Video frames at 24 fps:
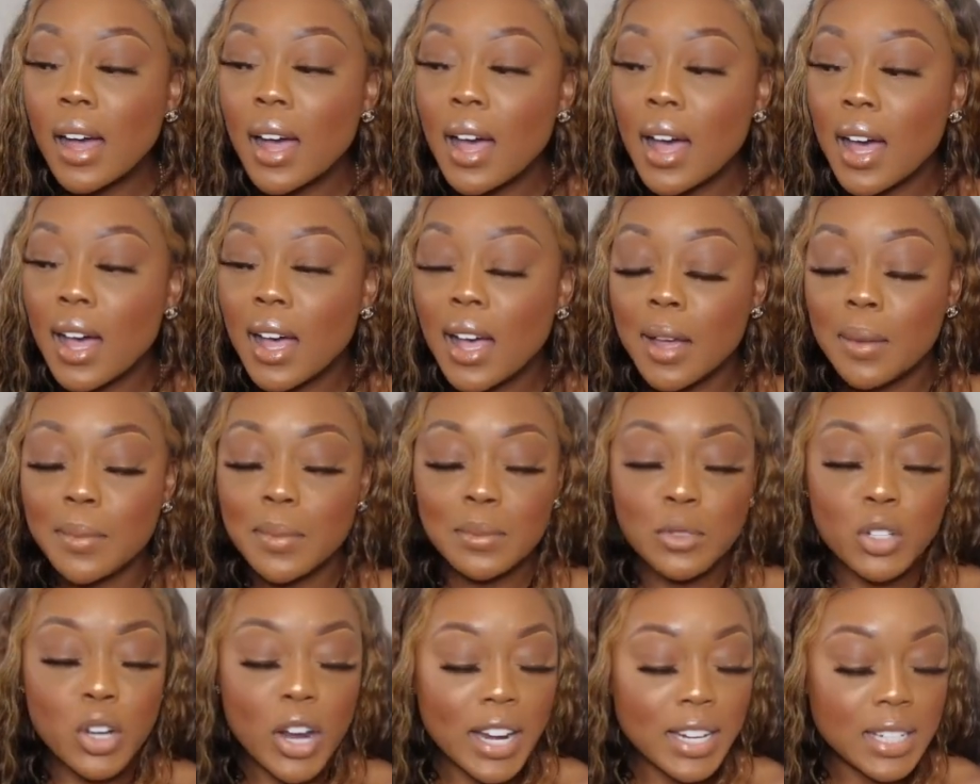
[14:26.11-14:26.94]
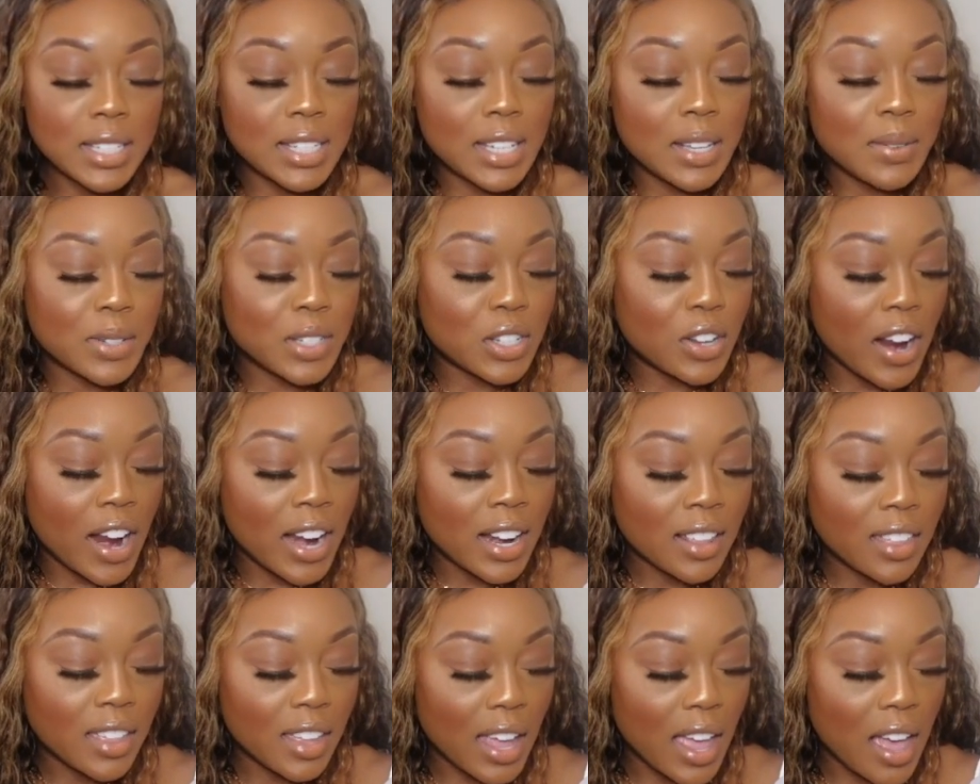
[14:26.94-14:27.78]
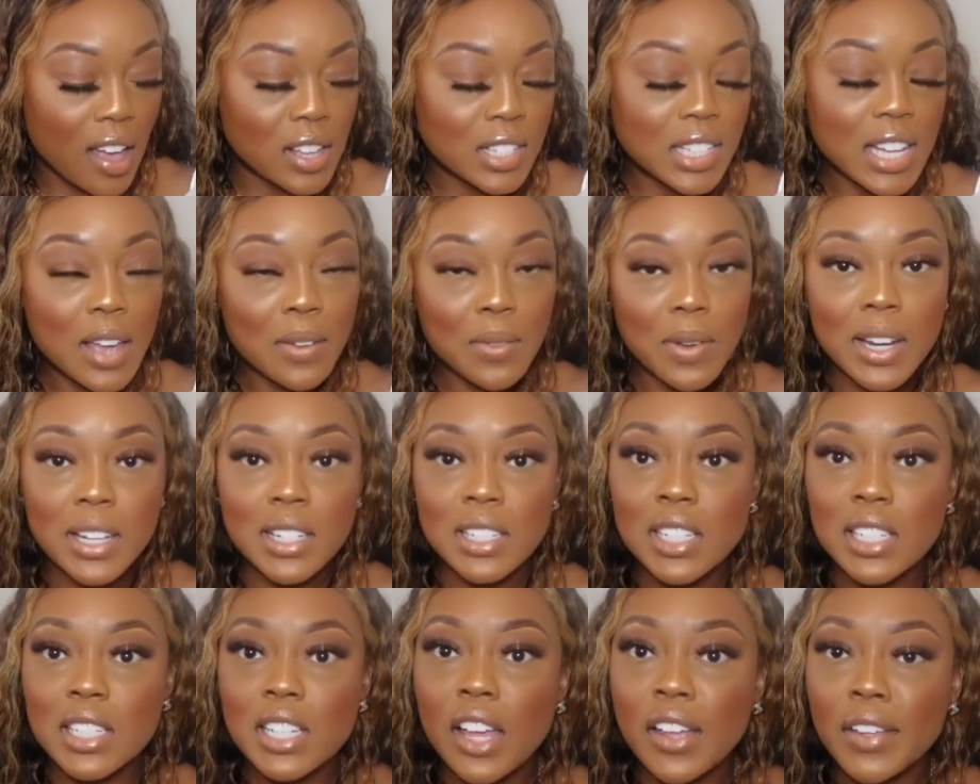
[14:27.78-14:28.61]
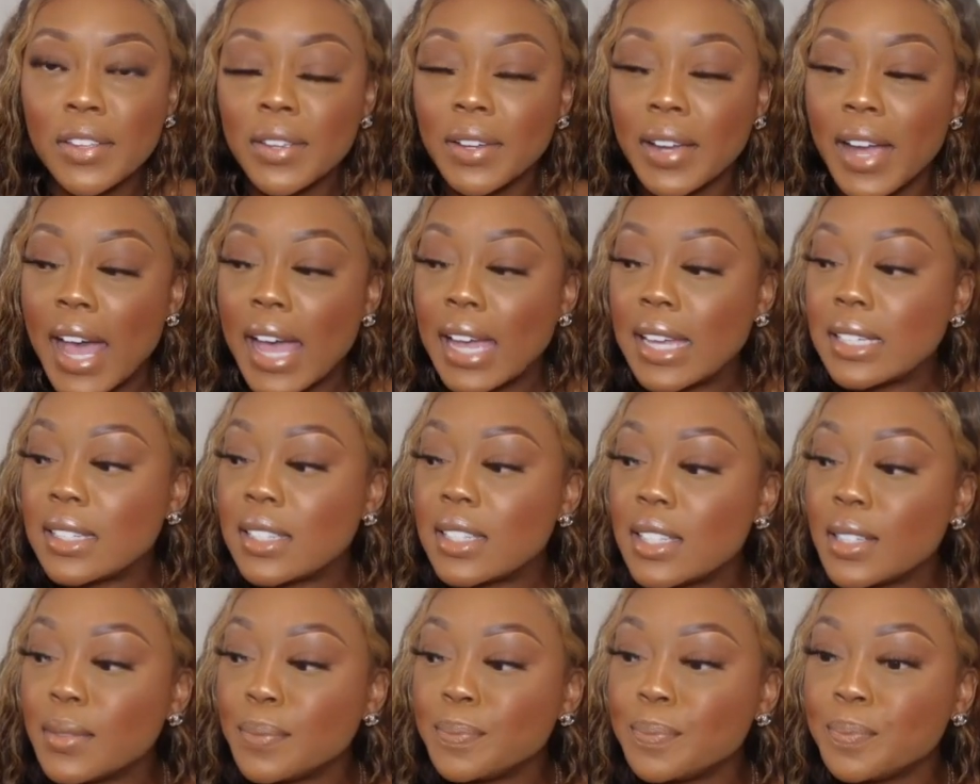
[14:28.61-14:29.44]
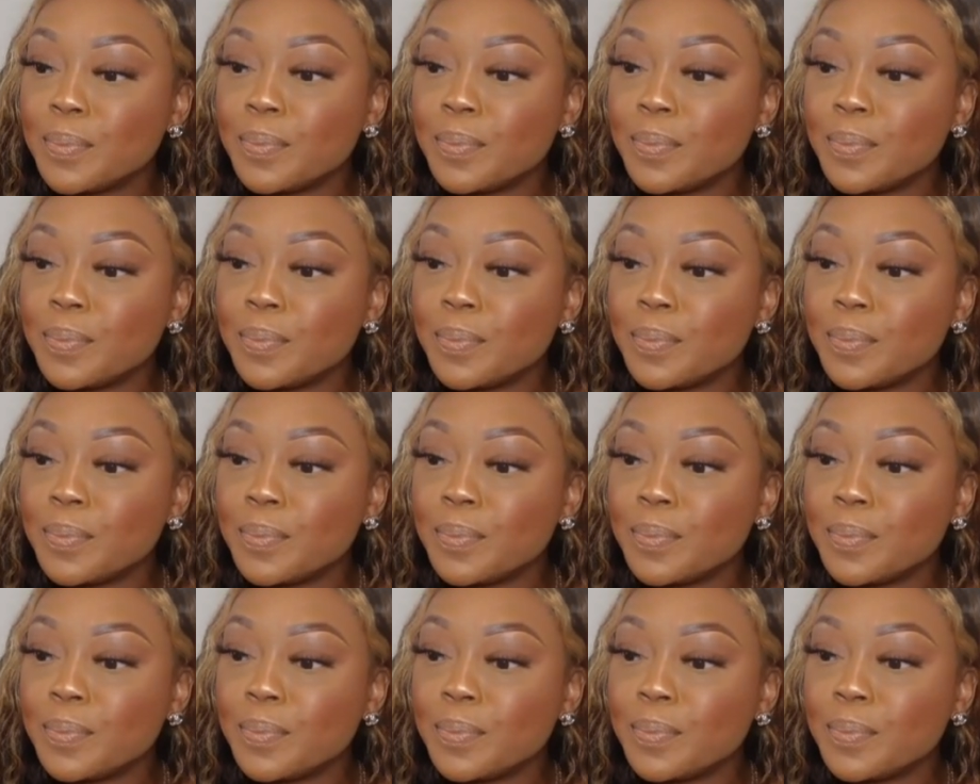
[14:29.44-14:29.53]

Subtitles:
Trying to see, was there anything else I wanted to tell you guys?